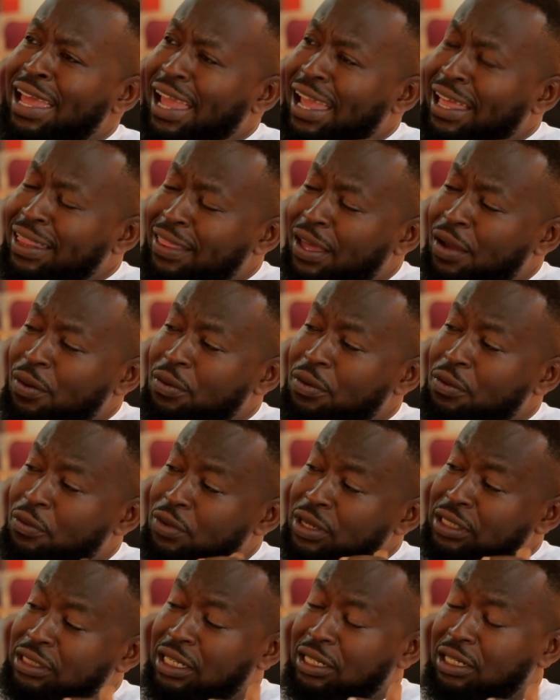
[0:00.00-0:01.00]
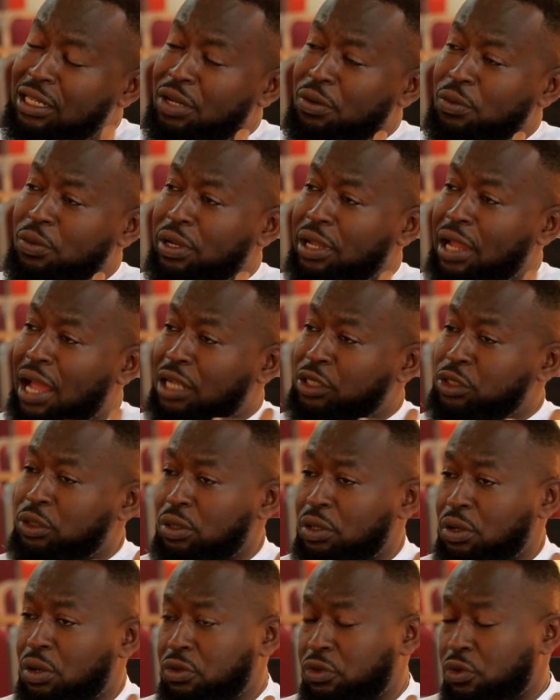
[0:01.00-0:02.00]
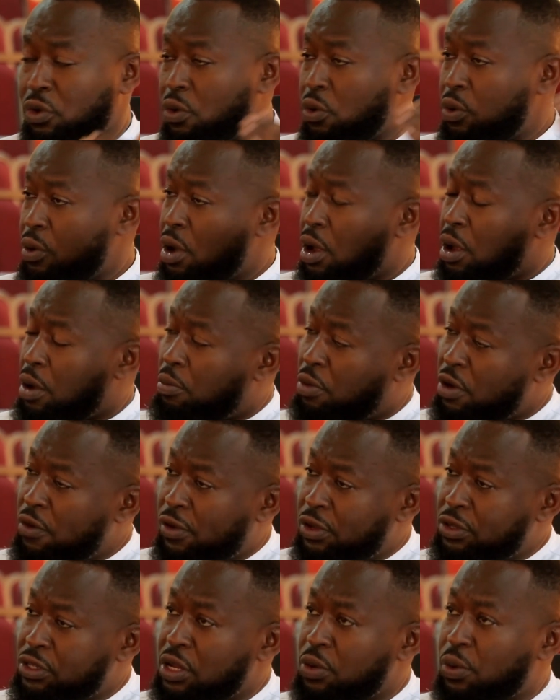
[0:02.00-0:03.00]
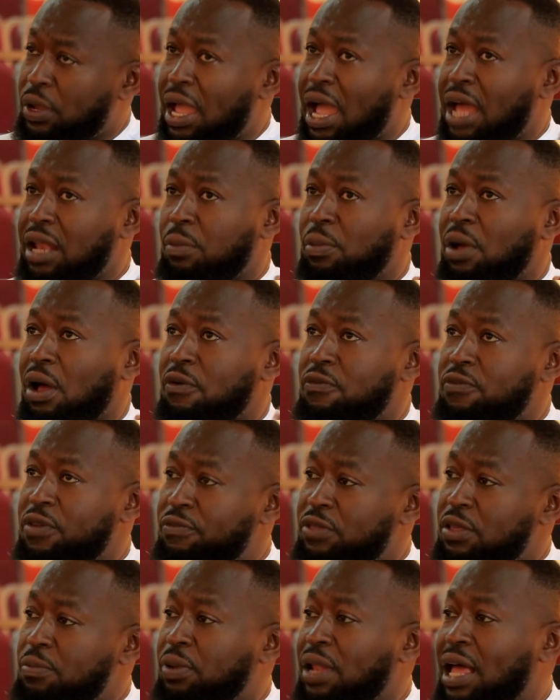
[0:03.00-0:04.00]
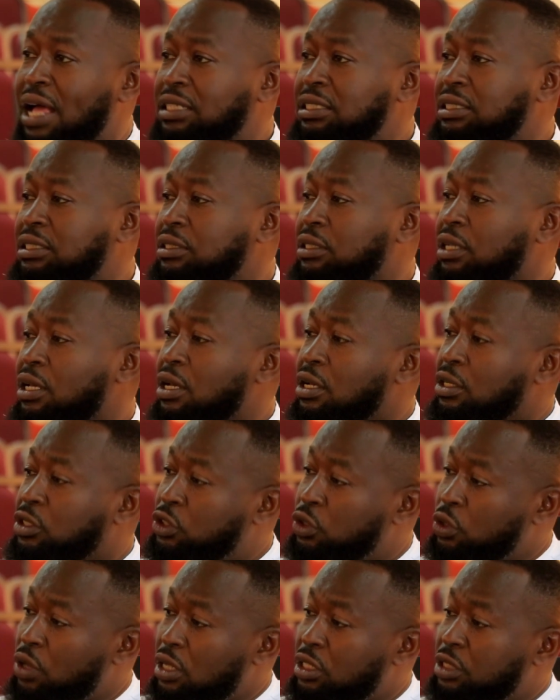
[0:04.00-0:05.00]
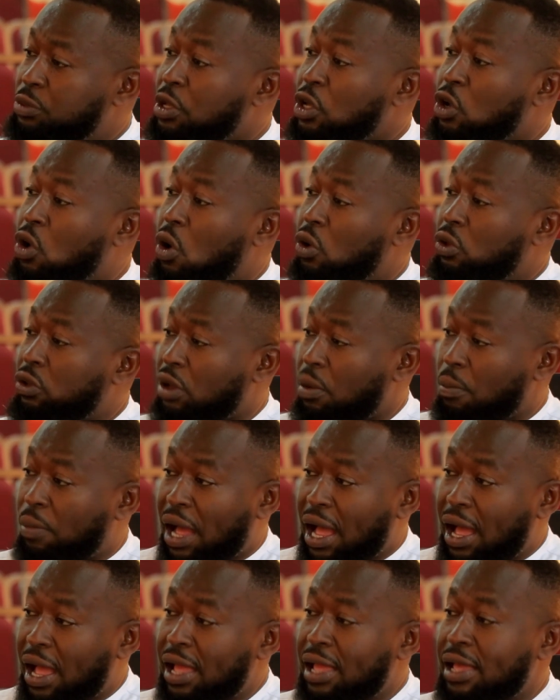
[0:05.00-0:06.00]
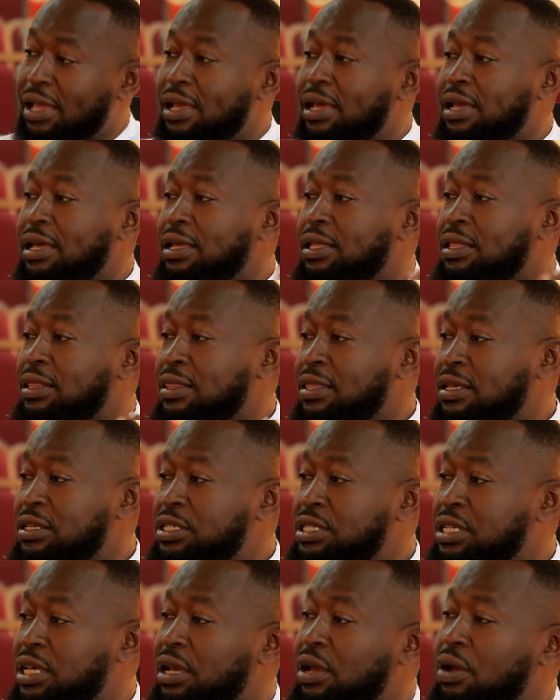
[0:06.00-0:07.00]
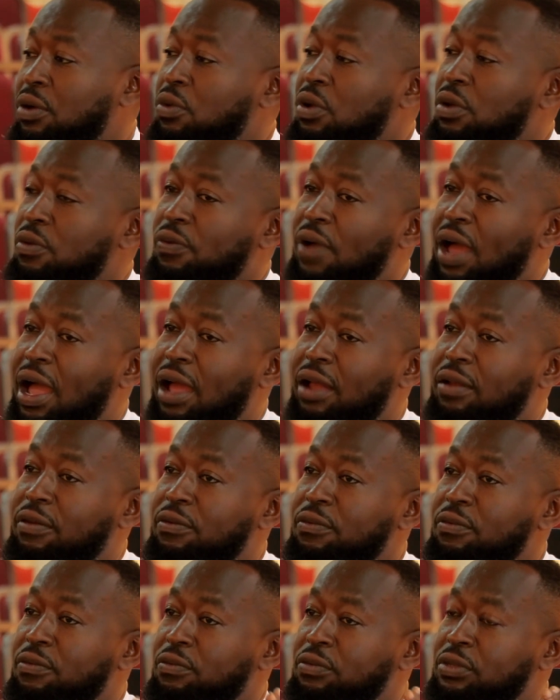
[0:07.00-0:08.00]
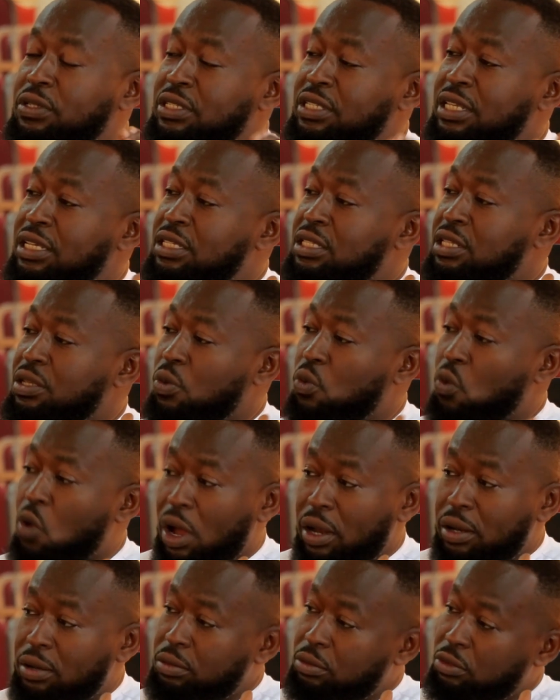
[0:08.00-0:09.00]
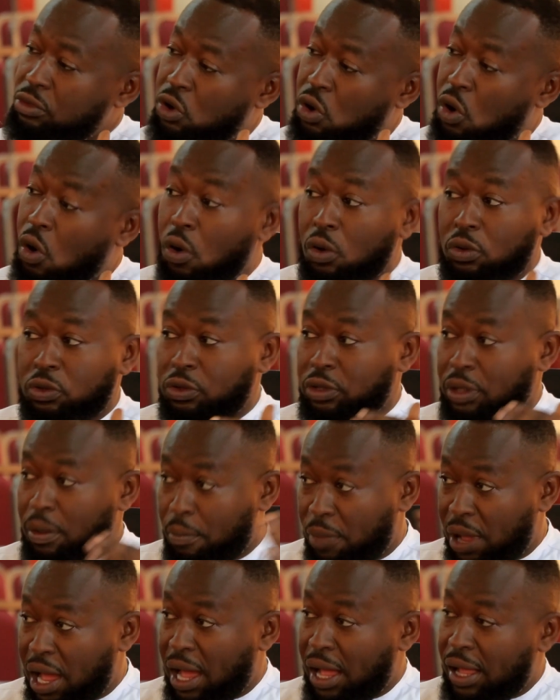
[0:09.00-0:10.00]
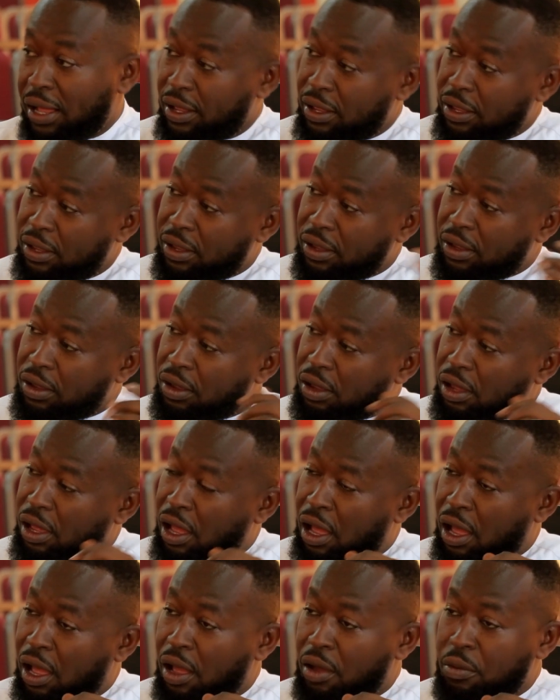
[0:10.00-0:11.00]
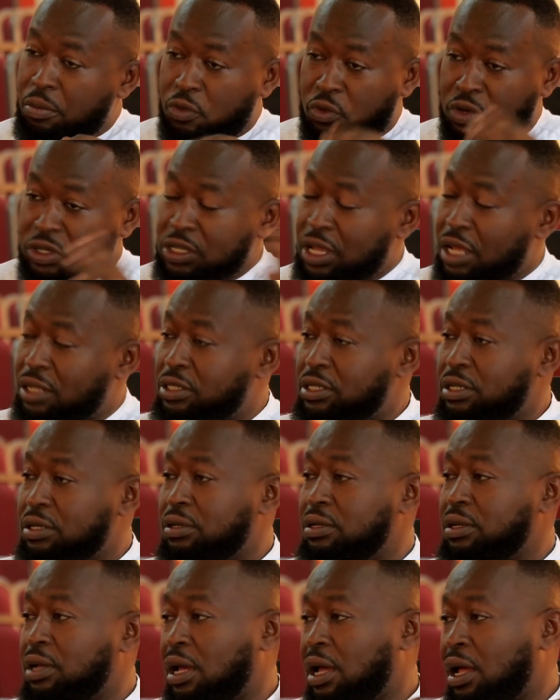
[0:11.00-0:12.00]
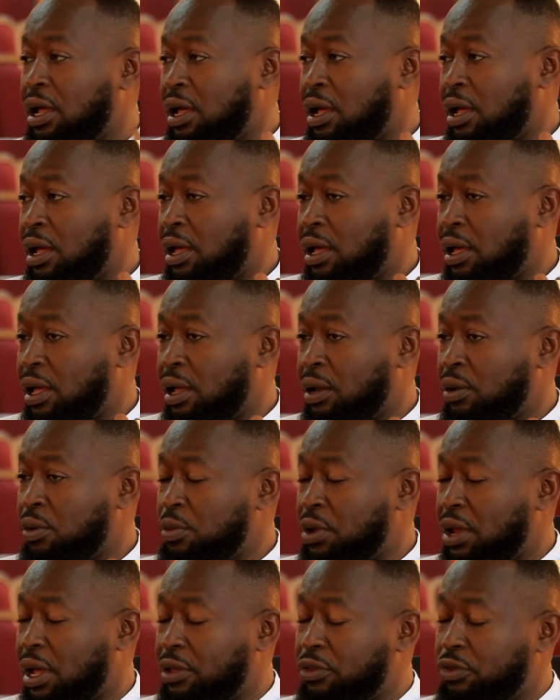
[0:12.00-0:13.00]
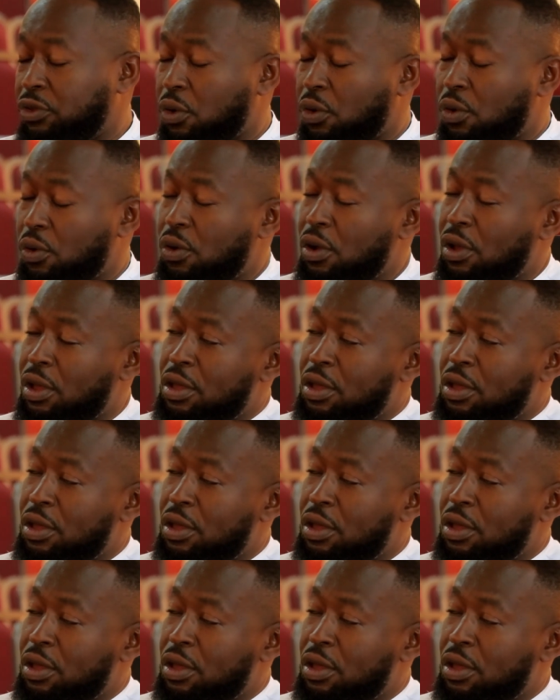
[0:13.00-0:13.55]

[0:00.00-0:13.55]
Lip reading: And then recently we actually also, previously we had about 50 plus students being called to the bar. This year we've had 61 called to the bar, Wisconsin alumni. So